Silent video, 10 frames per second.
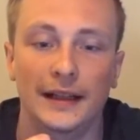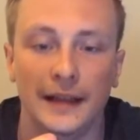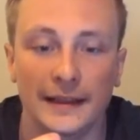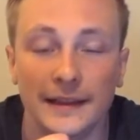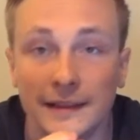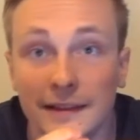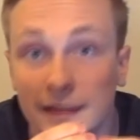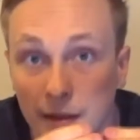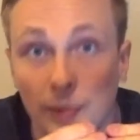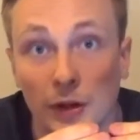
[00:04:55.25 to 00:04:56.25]
And this
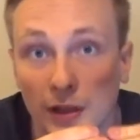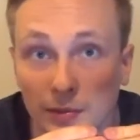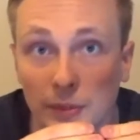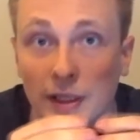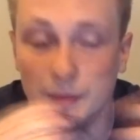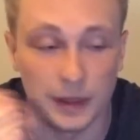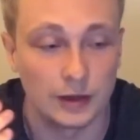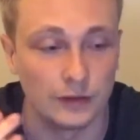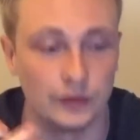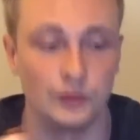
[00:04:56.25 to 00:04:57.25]
is a plug and play
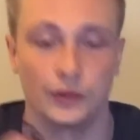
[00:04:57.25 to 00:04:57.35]
microphone.